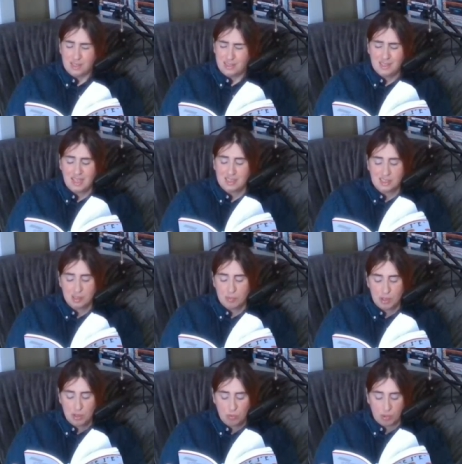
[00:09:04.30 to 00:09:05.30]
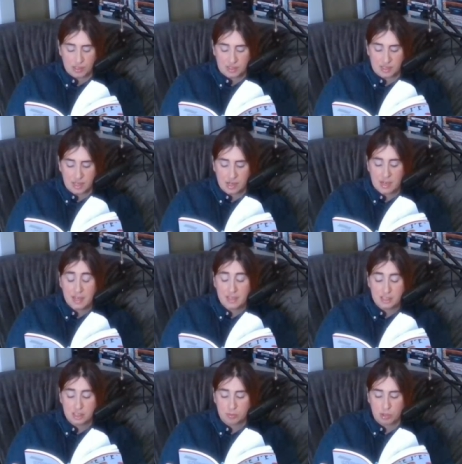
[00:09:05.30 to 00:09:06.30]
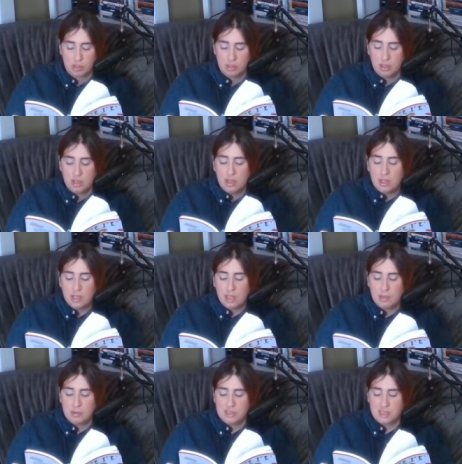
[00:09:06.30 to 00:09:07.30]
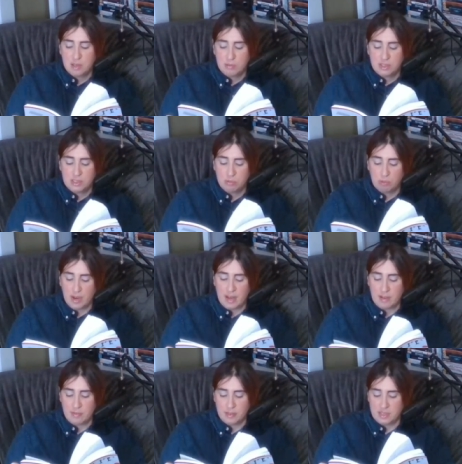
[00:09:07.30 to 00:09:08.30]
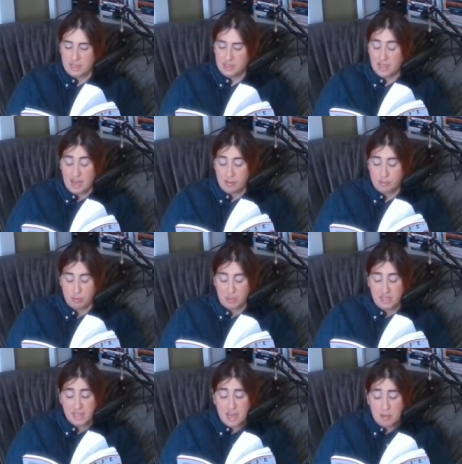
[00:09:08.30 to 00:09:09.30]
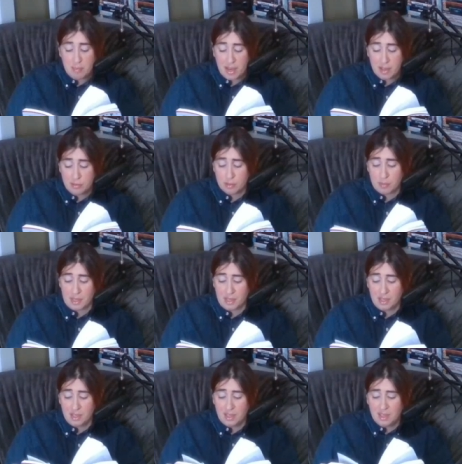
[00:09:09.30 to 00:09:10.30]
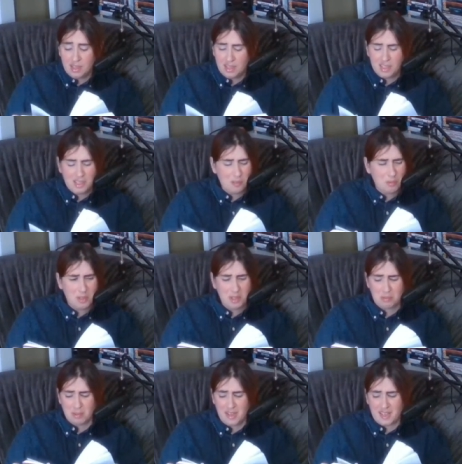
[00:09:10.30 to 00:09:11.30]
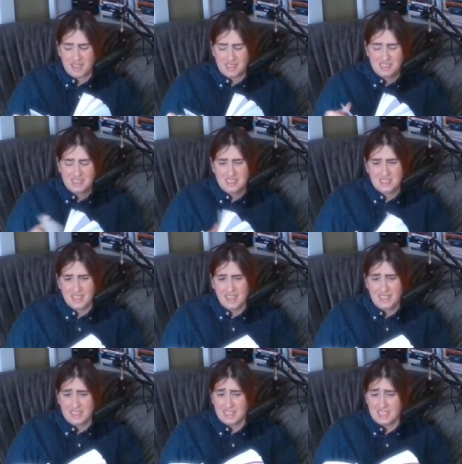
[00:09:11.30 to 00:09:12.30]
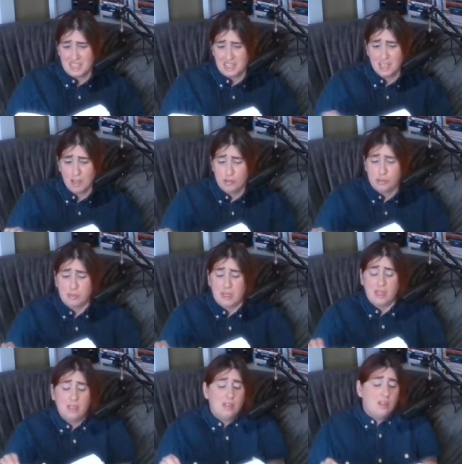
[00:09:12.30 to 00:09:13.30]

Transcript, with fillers: Not someone who works there, a customer. He was there with his wife, and they left, but he came back for me. In a weird way, I kind of think he loves me.